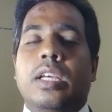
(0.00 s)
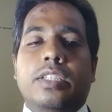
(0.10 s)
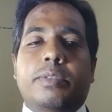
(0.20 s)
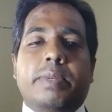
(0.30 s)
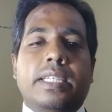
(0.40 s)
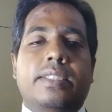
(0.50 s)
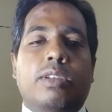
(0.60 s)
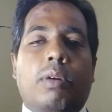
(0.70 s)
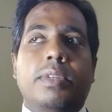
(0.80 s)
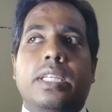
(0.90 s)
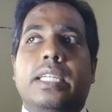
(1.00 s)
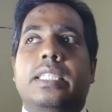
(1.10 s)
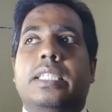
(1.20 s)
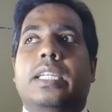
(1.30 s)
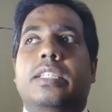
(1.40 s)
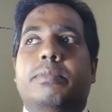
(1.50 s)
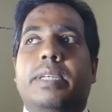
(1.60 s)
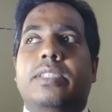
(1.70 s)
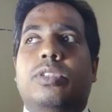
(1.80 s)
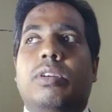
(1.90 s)
Space communication is
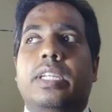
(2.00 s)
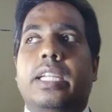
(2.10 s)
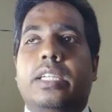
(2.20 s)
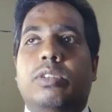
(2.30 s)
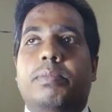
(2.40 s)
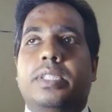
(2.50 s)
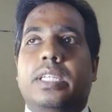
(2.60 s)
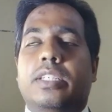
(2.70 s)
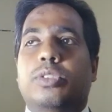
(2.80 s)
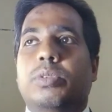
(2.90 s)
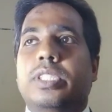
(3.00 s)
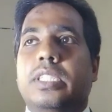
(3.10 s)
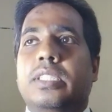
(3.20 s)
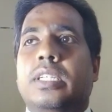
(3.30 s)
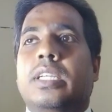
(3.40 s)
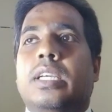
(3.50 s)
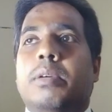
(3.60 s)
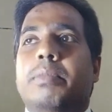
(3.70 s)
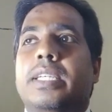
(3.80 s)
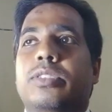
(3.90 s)
based on electro-optical switching
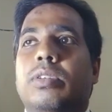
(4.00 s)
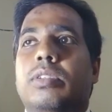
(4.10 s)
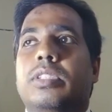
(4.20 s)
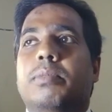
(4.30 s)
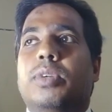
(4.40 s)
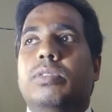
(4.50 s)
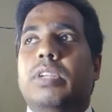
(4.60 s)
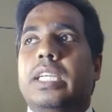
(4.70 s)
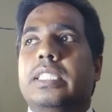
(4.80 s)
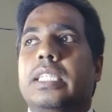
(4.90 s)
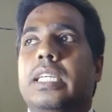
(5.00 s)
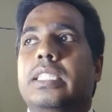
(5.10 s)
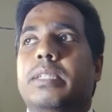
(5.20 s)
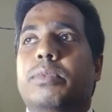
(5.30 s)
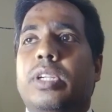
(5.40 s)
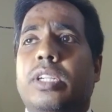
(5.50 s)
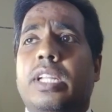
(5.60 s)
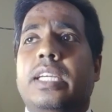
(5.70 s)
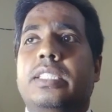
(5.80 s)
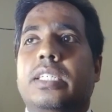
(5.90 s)
based on the modulation and
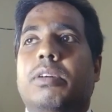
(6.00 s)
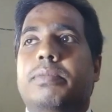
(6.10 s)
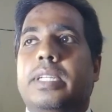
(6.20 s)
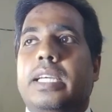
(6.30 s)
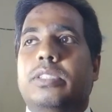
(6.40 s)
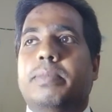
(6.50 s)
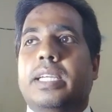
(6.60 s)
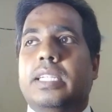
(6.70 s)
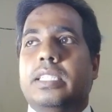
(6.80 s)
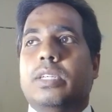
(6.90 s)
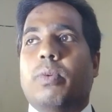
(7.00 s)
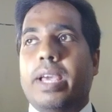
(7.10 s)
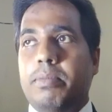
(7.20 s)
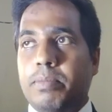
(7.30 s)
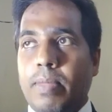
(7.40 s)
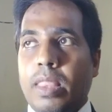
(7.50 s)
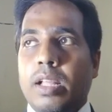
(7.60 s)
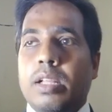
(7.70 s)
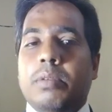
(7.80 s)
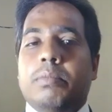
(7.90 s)
demodulation of electromagnetic wave.
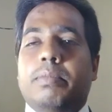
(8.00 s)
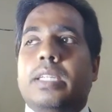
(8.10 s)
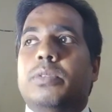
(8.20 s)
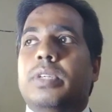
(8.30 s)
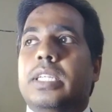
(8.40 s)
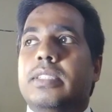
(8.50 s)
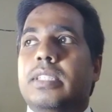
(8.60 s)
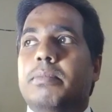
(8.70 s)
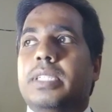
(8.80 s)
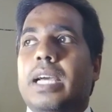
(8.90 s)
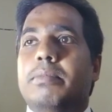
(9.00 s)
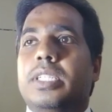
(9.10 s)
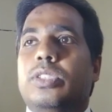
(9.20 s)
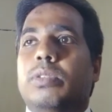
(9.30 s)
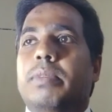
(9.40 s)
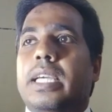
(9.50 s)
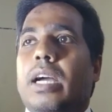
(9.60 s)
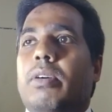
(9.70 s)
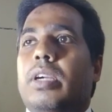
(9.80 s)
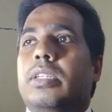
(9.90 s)
But we can sometimes need to make
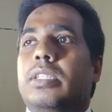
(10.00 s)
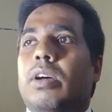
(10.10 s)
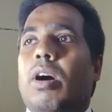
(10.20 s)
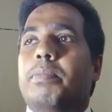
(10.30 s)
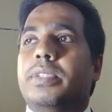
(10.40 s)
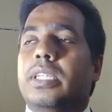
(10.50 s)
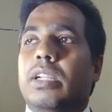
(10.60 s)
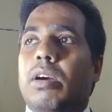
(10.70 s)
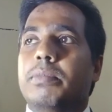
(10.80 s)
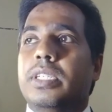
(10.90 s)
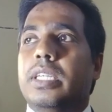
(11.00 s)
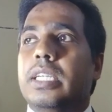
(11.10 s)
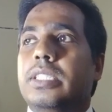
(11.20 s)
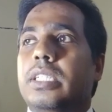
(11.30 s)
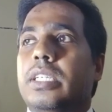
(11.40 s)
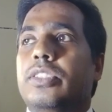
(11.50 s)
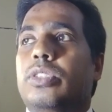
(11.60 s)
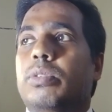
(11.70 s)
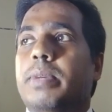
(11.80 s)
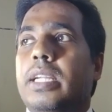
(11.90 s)
our optical communication
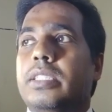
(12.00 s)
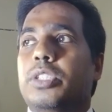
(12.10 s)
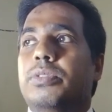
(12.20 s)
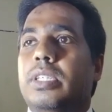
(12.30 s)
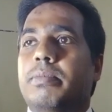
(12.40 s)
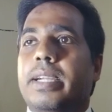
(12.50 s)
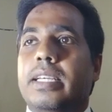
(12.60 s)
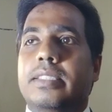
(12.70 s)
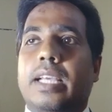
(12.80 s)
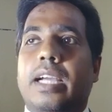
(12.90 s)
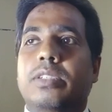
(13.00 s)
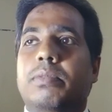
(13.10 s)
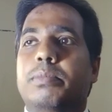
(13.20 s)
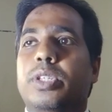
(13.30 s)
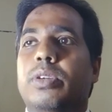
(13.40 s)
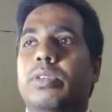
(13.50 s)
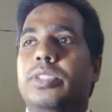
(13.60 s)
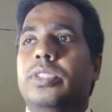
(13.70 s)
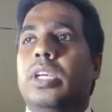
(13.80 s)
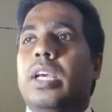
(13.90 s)
instrument using various kind of
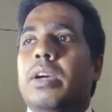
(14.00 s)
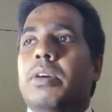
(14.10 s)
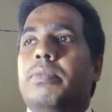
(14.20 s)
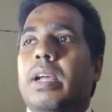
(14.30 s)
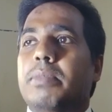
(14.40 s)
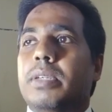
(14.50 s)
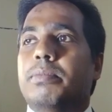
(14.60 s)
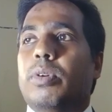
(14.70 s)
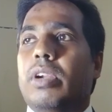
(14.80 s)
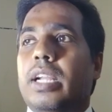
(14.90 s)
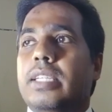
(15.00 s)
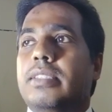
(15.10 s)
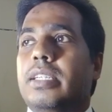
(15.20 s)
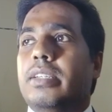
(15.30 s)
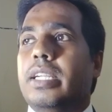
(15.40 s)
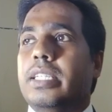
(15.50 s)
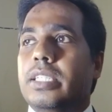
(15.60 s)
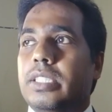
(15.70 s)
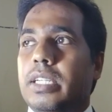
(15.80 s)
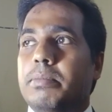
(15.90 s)
mirrors, framing, polarizer,
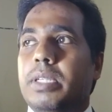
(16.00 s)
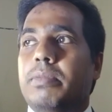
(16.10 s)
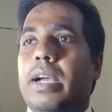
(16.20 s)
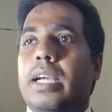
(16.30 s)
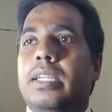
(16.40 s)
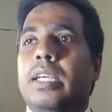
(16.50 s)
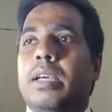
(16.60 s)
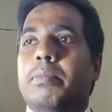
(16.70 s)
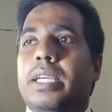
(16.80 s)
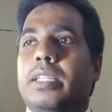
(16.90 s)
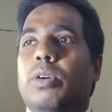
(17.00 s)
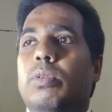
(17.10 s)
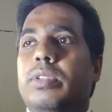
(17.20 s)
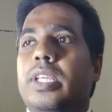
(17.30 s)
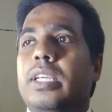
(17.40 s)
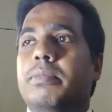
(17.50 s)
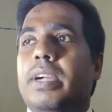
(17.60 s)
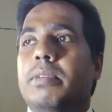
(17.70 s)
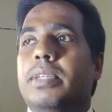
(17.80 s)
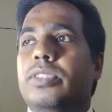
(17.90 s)
radiation amplifier, make the whole thing
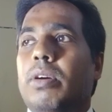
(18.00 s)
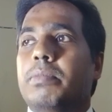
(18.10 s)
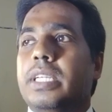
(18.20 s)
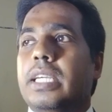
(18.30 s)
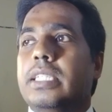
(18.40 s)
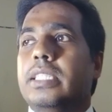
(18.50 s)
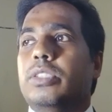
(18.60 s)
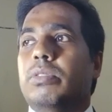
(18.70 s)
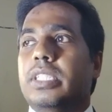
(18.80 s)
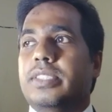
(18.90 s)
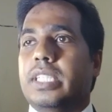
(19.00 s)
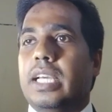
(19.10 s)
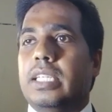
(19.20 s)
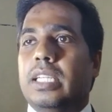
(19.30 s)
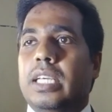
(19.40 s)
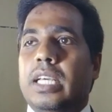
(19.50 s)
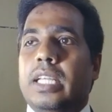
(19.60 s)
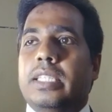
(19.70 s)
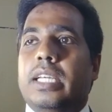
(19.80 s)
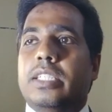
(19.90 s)
very much complicated to understand.
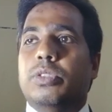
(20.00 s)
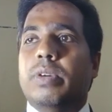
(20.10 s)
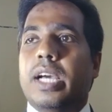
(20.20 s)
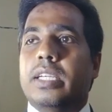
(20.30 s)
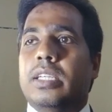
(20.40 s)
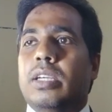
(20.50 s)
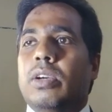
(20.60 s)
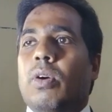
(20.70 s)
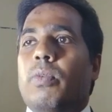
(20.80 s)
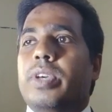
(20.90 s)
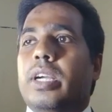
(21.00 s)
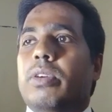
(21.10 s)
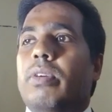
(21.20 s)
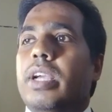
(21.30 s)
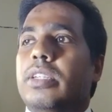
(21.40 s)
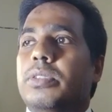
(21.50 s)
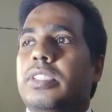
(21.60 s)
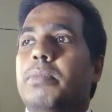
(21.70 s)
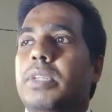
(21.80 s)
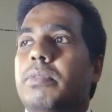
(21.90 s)
That is why we are going to
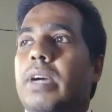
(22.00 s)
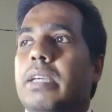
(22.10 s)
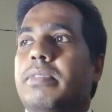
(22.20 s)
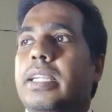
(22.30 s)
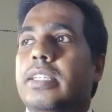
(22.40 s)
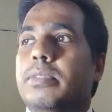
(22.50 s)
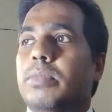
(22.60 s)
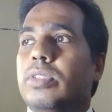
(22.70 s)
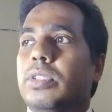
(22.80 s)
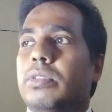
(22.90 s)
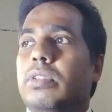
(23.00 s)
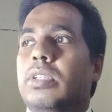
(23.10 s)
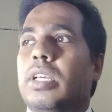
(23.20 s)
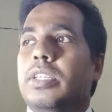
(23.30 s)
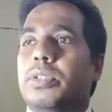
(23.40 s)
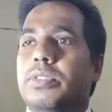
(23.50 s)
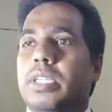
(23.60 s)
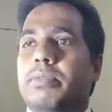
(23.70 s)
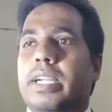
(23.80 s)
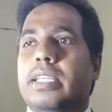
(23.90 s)
simplify various modules
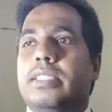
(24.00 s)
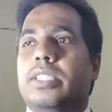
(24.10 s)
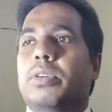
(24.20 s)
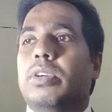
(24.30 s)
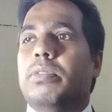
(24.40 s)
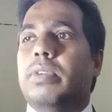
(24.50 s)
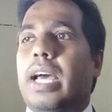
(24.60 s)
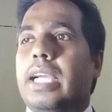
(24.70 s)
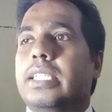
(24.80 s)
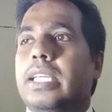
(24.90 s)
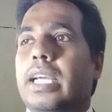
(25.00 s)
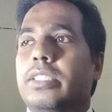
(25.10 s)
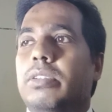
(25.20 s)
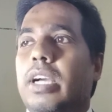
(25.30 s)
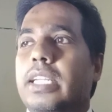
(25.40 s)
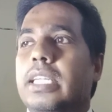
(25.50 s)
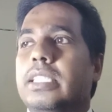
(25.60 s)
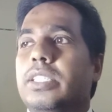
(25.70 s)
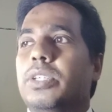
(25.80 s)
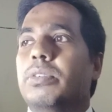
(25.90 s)
using various theory of light and to connect
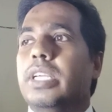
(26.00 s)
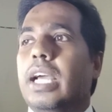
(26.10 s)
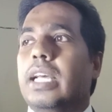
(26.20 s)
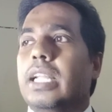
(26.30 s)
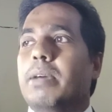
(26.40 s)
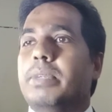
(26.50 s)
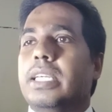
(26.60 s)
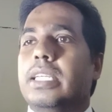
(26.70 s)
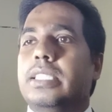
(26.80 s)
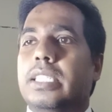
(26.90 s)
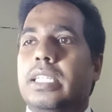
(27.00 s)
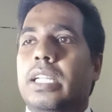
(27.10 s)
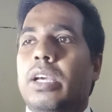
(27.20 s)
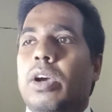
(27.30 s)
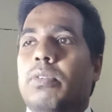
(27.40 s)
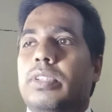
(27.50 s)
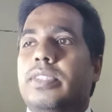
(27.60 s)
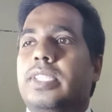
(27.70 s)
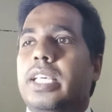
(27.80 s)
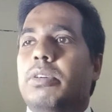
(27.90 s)
the theory and application for the
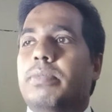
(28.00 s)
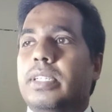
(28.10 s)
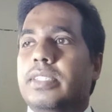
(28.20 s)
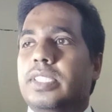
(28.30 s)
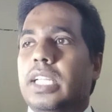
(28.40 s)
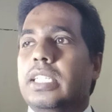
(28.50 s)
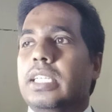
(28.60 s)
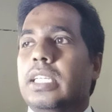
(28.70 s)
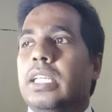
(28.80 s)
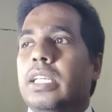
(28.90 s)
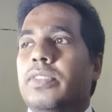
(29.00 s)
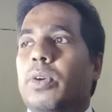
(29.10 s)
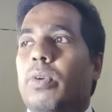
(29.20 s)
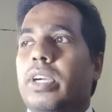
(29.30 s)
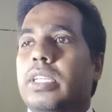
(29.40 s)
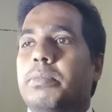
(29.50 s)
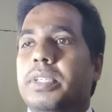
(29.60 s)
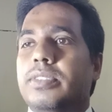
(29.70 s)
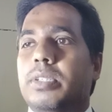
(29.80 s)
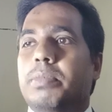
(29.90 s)
sake of understanding the working
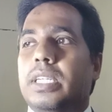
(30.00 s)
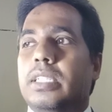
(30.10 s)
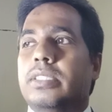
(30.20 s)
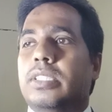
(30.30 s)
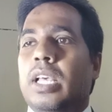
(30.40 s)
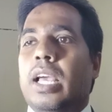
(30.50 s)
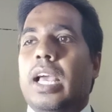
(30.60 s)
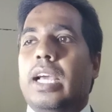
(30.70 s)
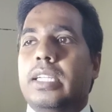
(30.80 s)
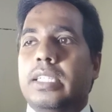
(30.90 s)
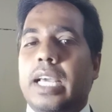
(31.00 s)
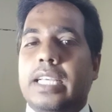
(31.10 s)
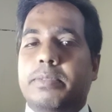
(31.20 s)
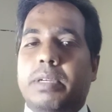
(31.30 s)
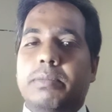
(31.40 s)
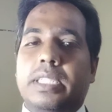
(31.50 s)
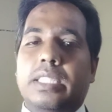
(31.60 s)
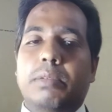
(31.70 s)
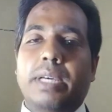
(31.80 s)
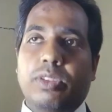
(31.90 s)
principles and
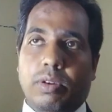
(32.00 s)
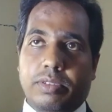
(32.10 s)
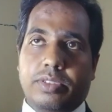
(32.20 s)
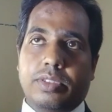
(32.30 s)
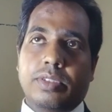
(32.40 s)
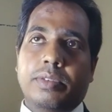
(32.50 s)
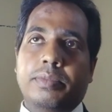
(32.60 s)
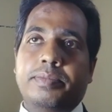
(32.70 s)
experimental methods.